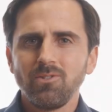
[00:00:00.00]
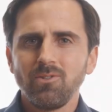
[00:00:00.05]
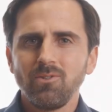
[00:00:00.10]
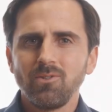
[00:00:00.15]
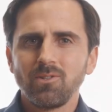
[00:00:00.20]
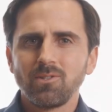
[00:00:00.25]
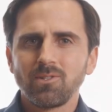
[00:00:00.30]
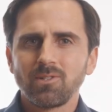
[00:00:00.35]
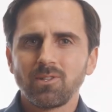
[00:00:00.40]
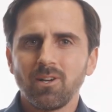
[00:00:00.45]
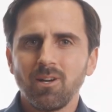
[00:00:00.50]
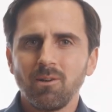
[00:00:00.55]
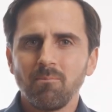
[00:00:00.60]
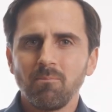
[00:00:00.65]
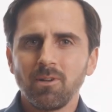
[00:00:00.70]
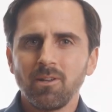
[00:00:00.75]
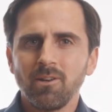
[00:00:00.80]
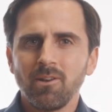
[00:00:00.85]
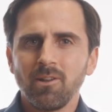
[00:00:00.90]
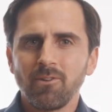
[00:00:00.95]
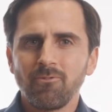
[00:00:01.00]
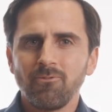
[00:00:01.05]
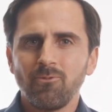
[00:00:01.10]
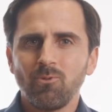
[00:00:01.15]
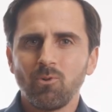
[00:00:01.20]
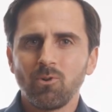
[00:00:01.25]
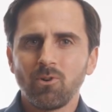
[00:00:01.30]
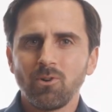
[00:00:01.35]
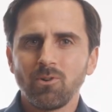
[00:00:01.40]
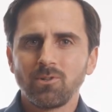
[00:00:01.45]
units come in a
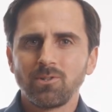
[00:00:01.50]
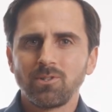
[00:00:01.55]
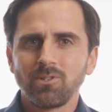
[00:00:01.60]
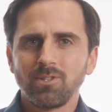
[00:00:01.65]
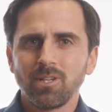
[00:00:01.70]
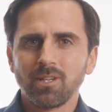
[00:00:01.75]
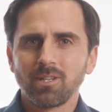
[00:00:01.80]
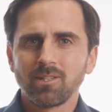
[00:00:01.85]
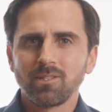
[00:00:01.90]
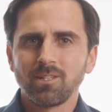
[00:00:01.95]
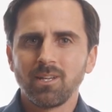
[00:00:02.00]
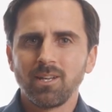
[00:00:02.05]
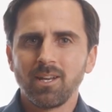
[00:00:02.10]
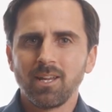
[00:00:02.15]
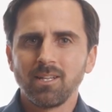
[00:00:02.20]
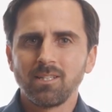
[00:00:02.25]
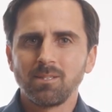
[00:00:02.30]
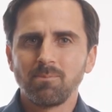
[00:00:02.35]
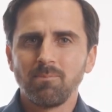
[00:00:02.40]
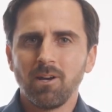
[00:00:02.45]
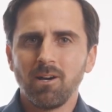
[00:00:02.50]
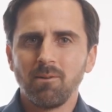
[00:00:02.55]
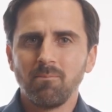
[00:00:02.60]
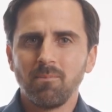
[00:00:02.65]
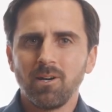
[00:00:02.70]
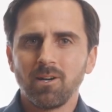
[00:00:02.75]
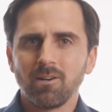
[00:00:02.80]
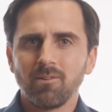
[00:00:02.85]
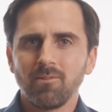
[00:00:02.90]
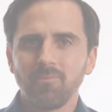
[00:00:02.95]
4, 6, and 8 spout
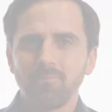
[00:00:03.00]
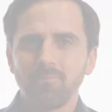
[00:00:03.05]
model.